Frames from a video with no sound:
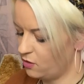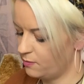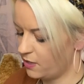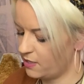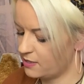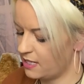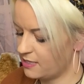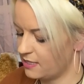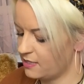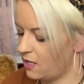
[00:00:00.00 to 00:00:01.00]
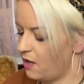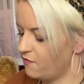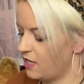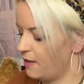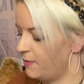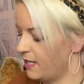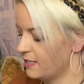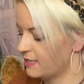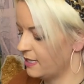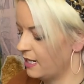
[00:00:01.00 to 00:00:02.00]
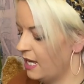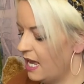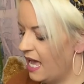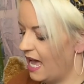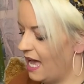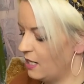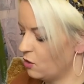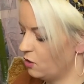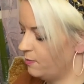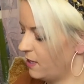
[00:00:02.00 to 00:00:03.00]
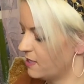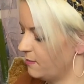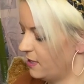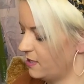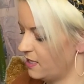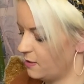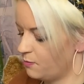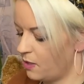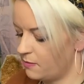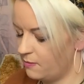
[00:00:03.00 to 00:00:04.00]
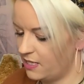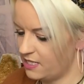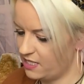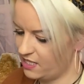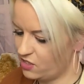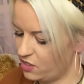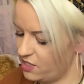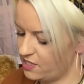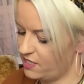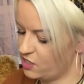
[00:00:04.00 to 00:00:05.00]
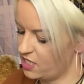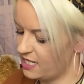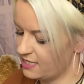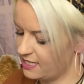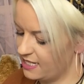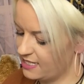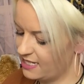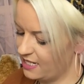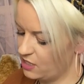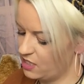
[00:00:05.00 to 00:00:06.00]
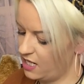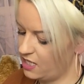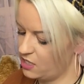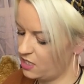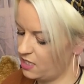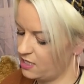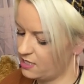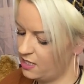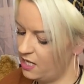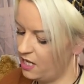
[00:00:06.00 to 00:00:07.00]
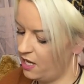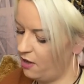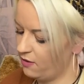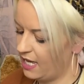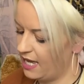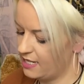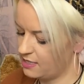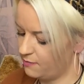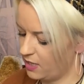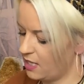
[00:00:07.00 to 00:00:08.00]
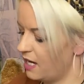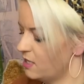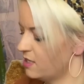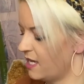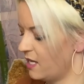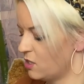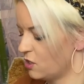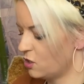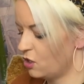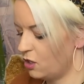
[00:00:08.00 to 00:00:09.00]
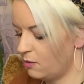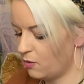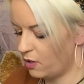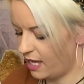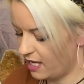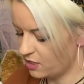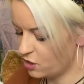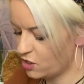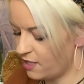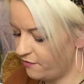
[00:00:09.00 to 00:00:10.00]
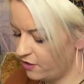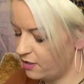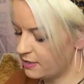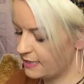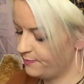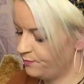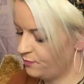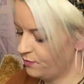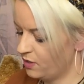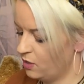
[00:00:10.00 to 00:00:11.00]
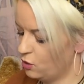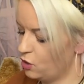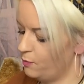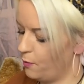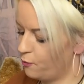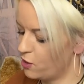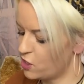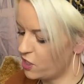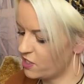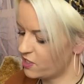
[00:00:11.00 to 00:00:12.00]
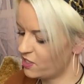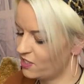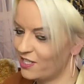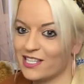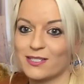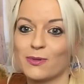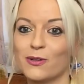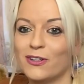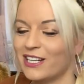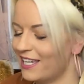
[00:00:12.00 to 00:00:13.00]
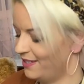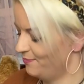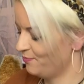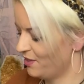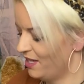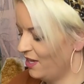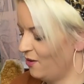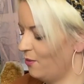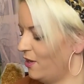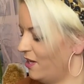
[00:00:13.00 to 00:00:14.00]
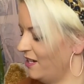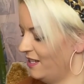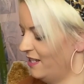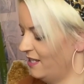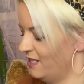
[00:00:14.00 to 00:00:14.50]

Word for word: thought processes of their person, and all possibilities, probabilities, choices, chances, and changes. Okay, so my guide is saying just two more hand shuffles, two more bridges, as I call it. One,